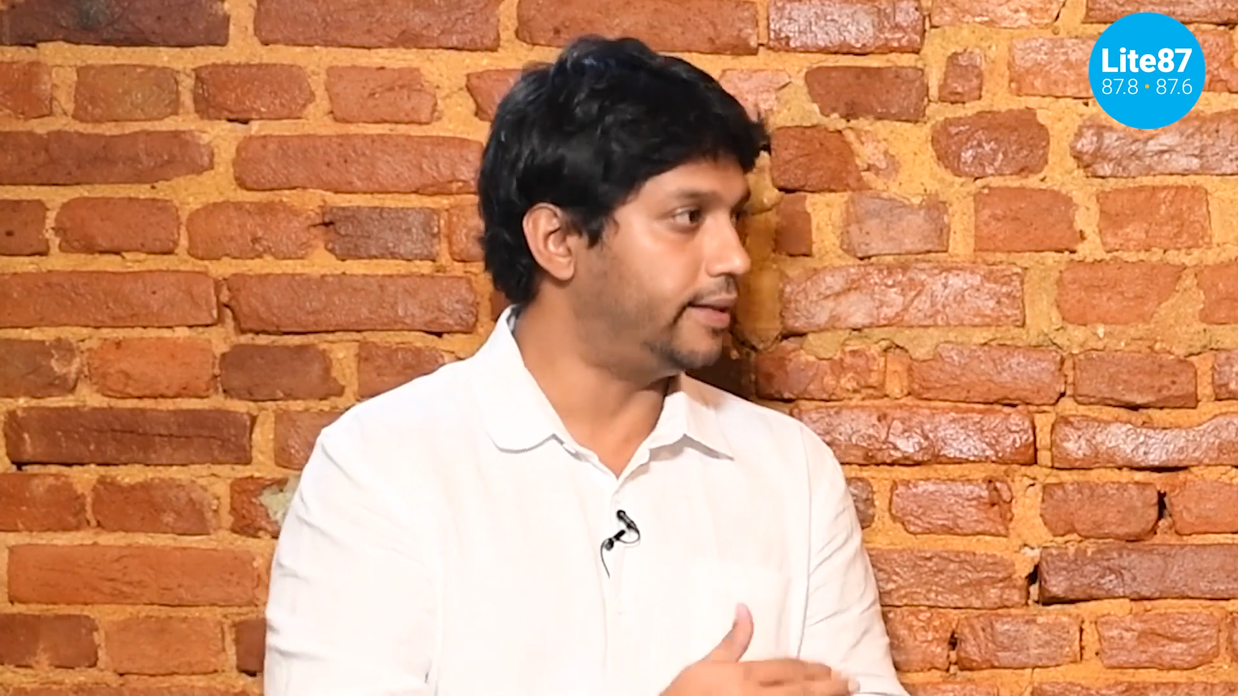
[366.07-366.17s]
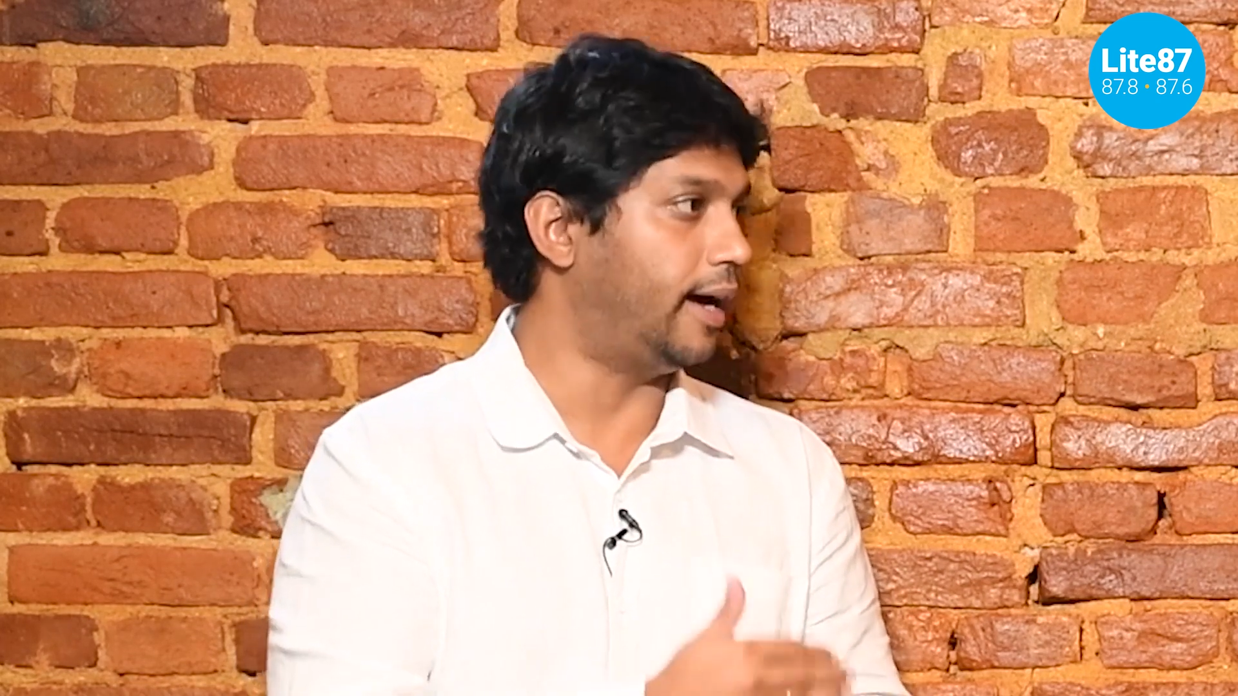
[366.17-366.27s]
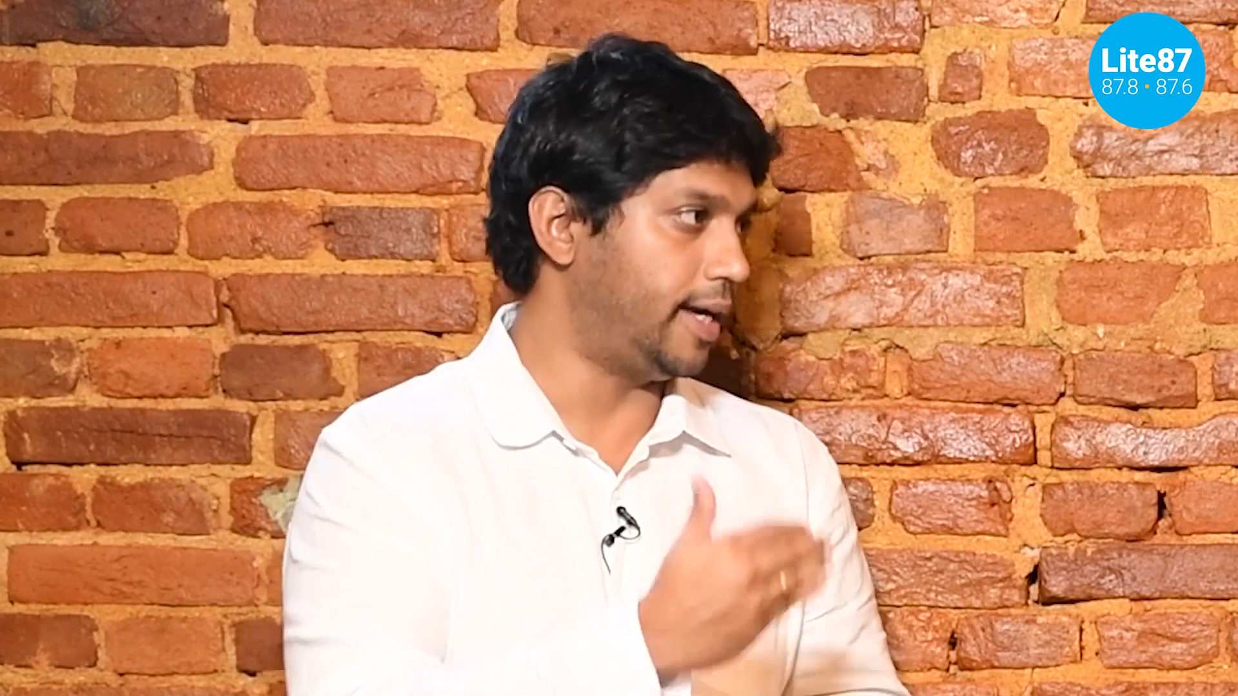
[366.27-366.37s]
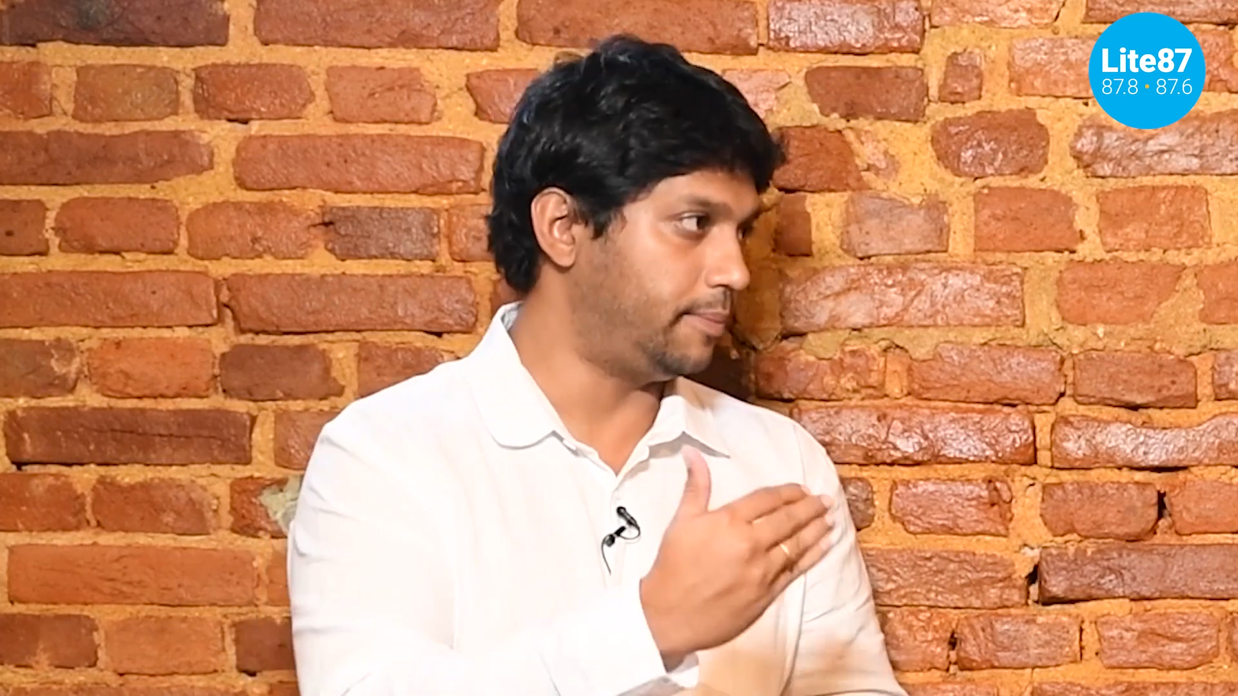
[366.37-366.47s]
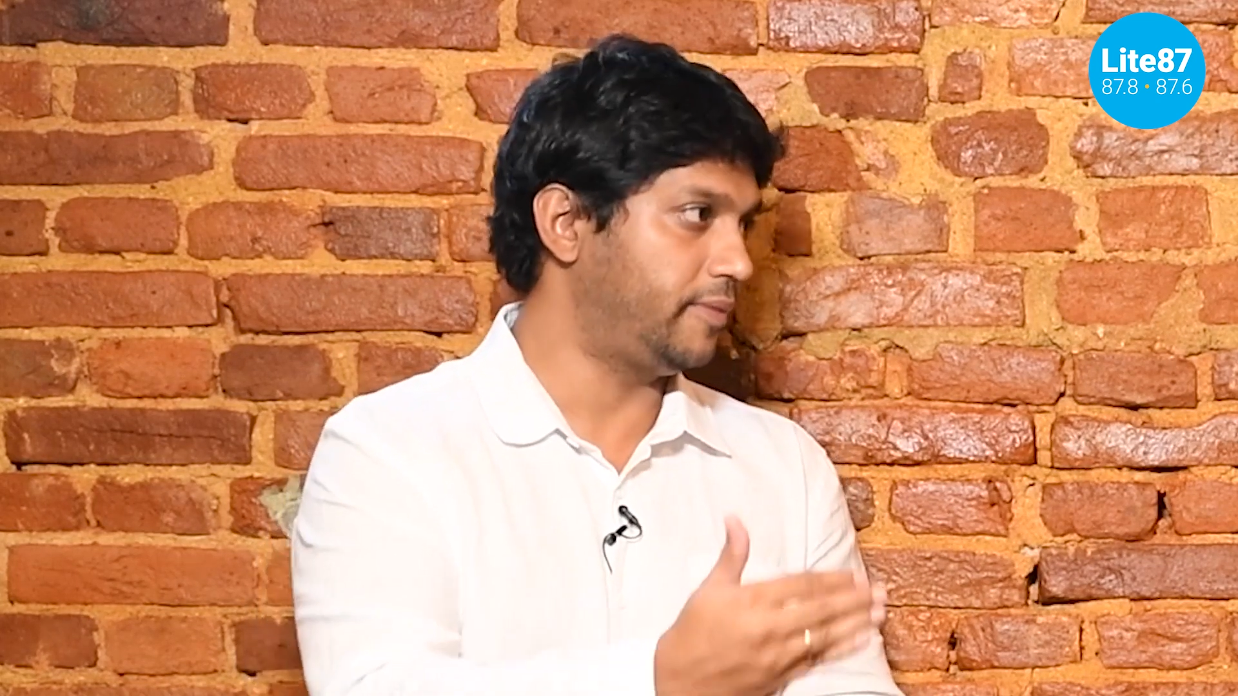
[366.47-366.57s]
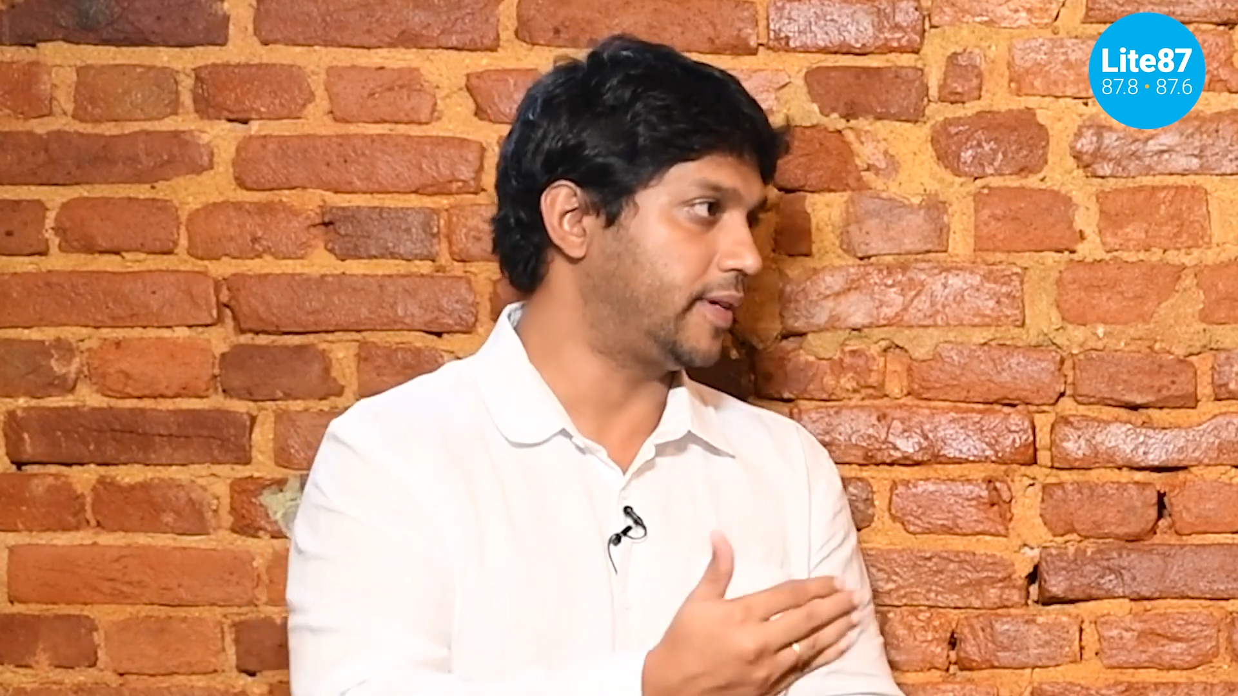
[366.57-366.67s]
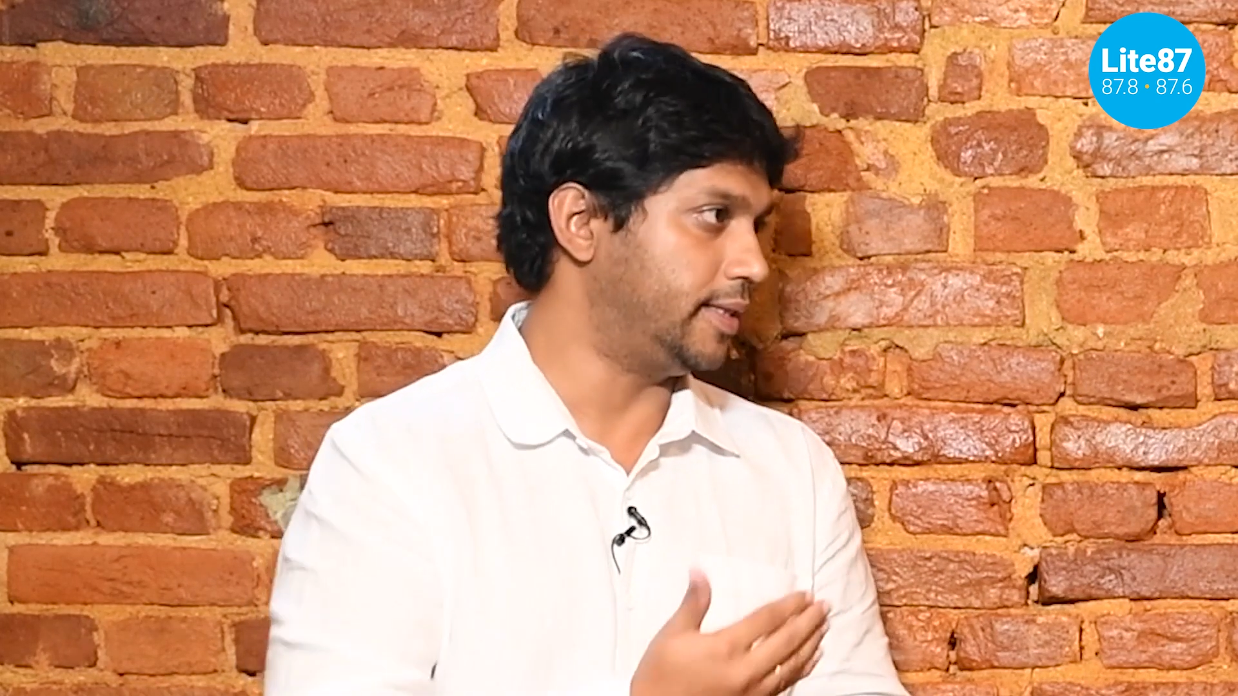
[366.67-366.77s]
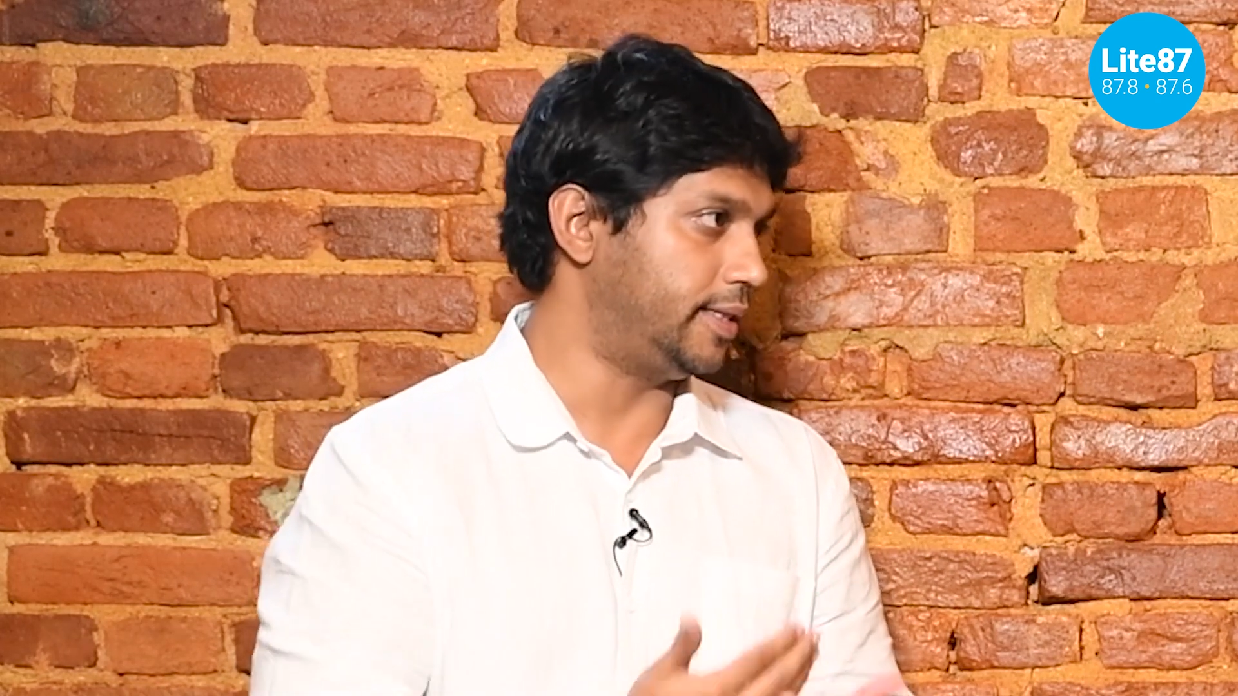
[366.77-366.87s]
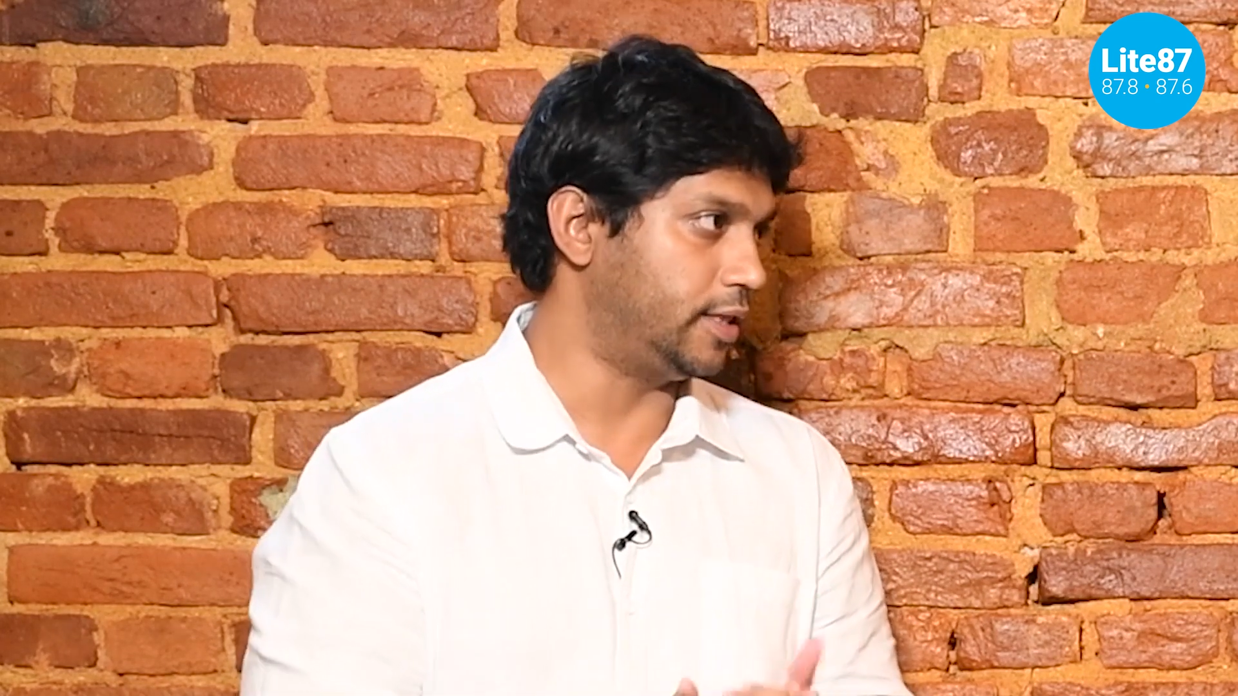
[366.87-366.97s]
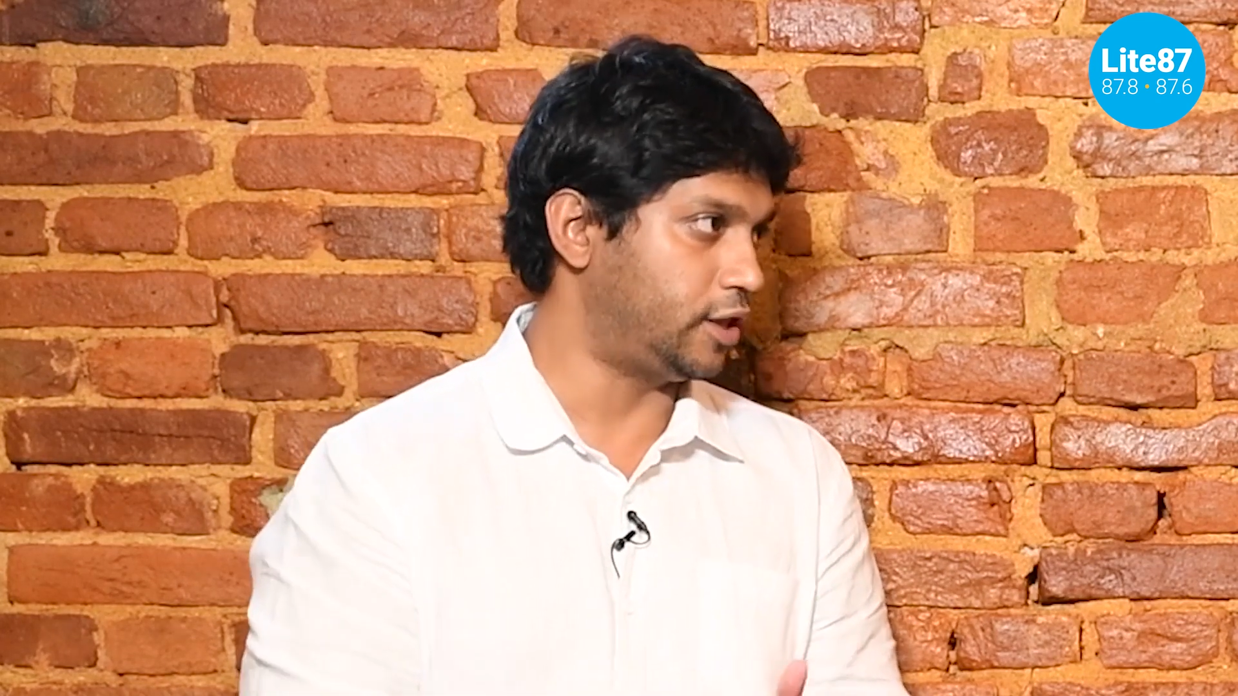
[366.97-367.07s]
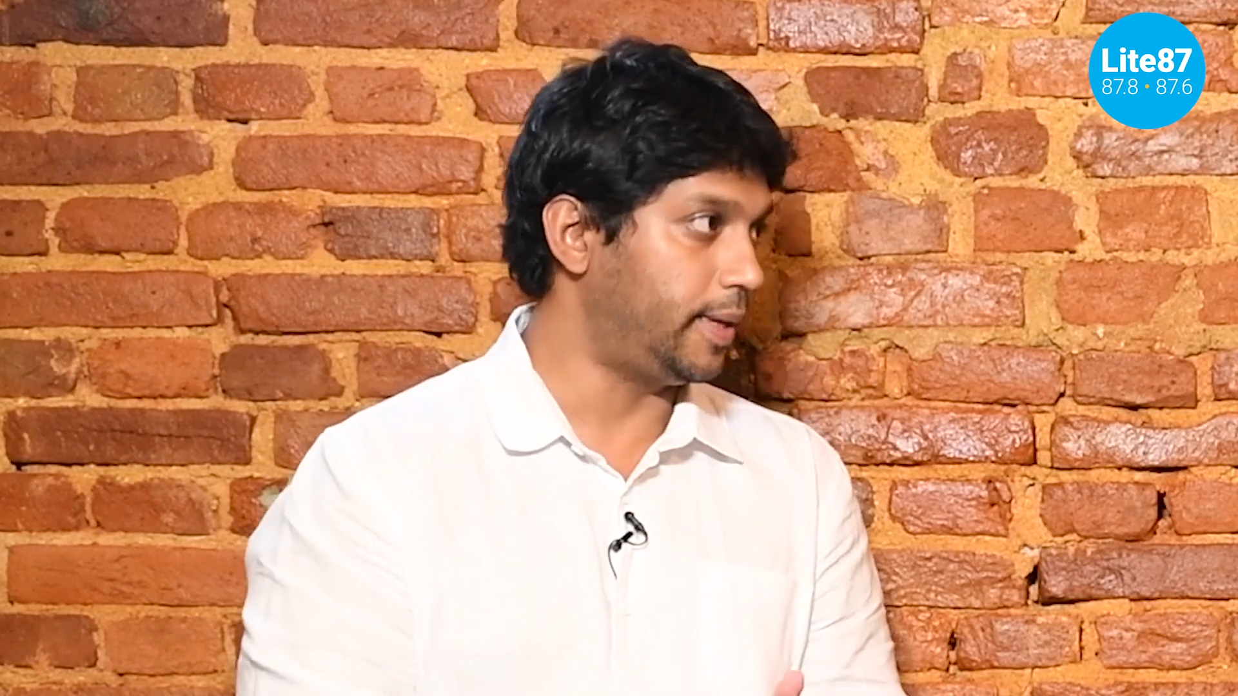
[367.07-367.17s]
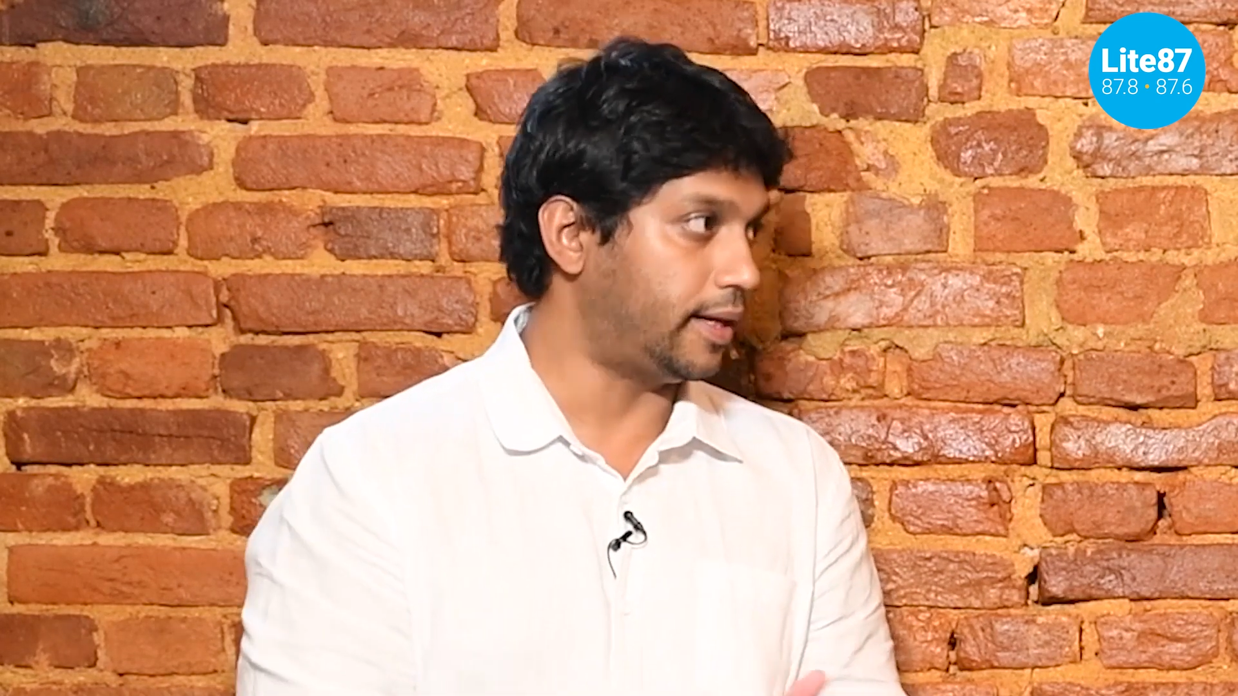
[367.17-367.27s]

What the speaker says: IMF considers to be